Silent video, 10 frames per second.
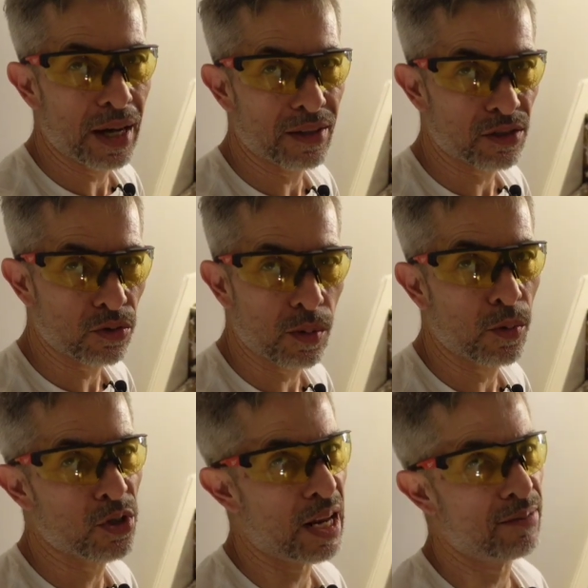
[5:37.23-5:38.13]
you'd buy in the store,
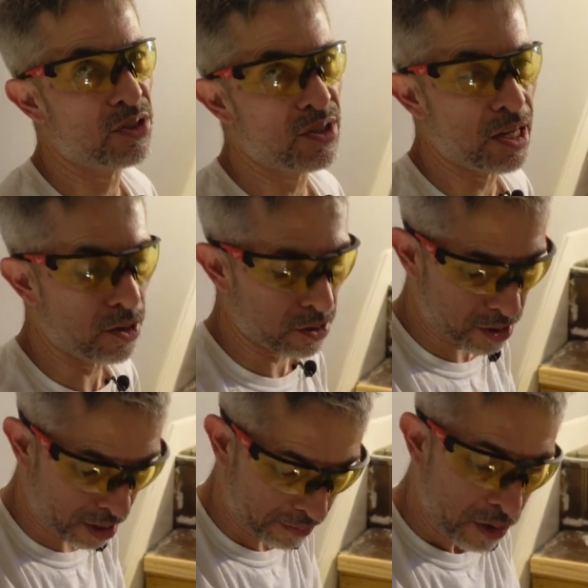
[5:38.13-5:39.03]
we're just gonna have to stain it
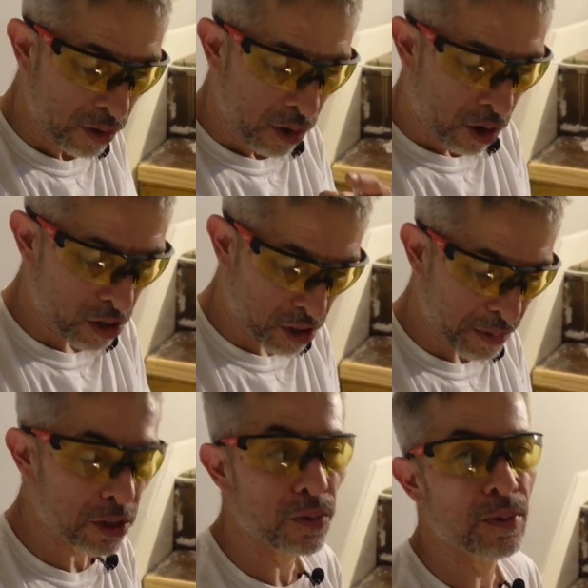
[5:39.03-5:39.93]
ourselves. Also, I'm
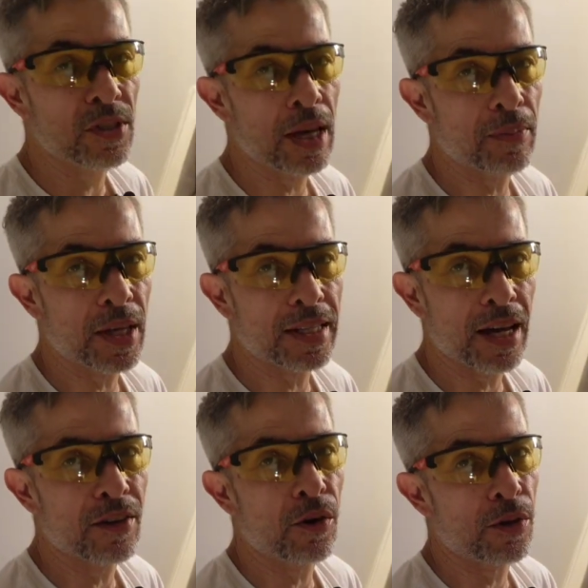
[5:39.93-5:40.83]
gonna be doing the same thing
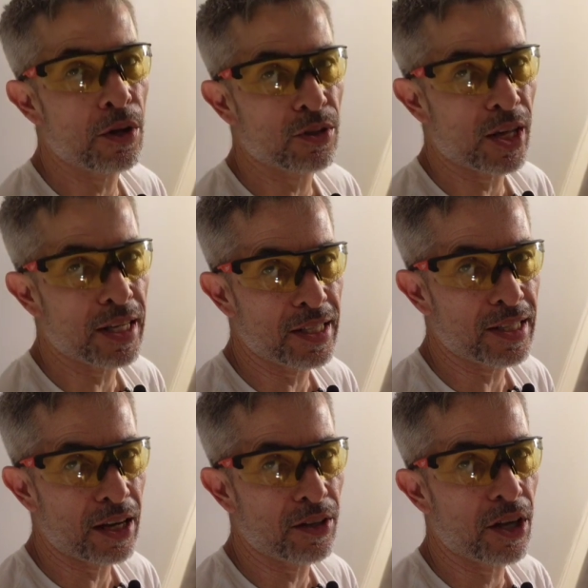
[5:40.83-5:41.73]
down there on those landings
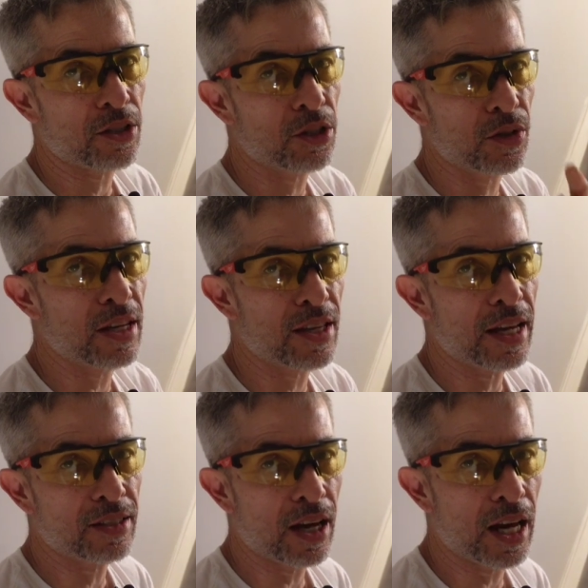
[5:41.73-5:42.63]
down there. So you guys
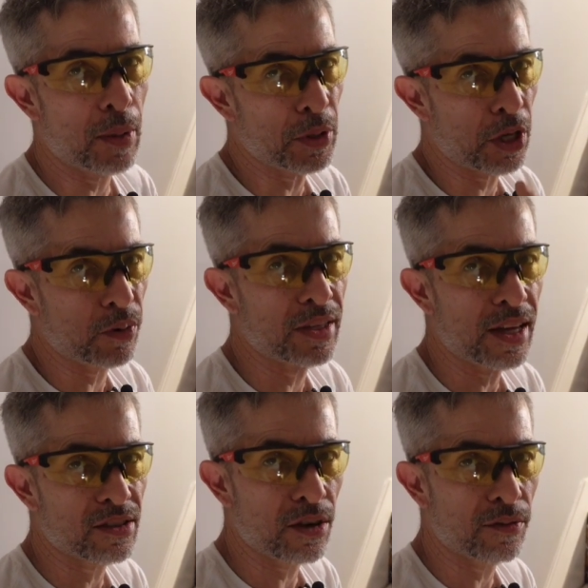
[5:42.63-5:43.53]
hang tight. I'm gonna go get
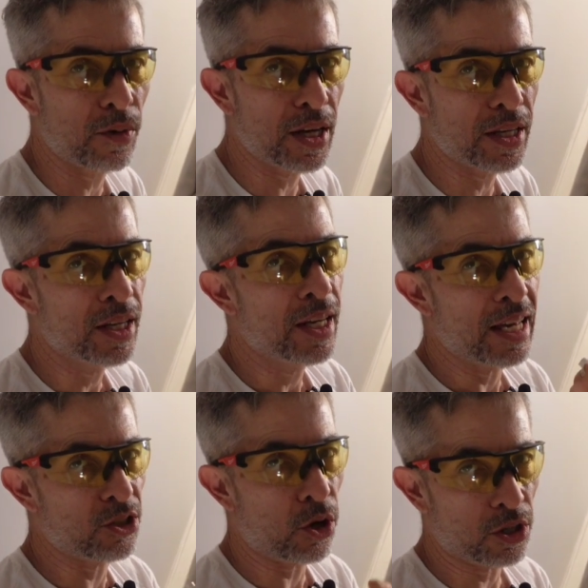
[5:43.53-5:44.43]
that stuff ready
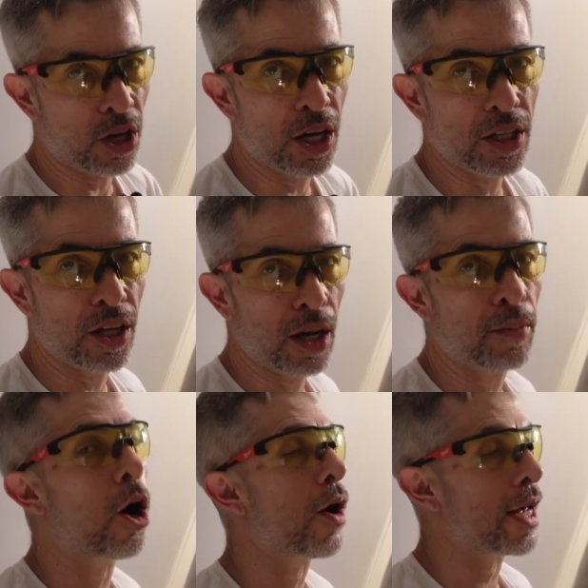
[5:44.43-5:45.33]
and start cutting it
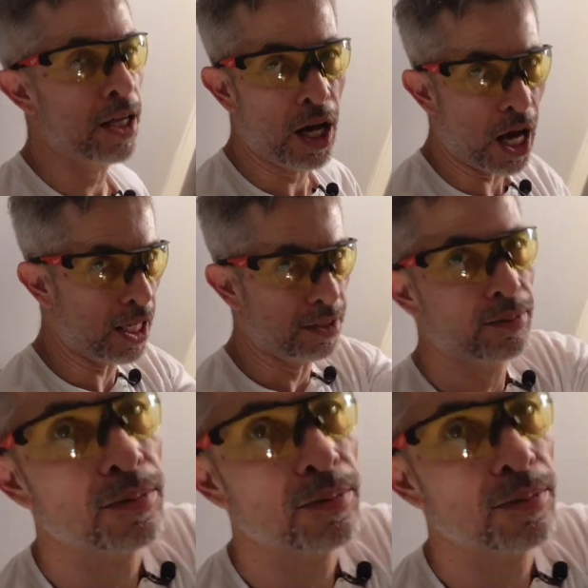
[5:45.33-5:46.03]
up. All right, holla.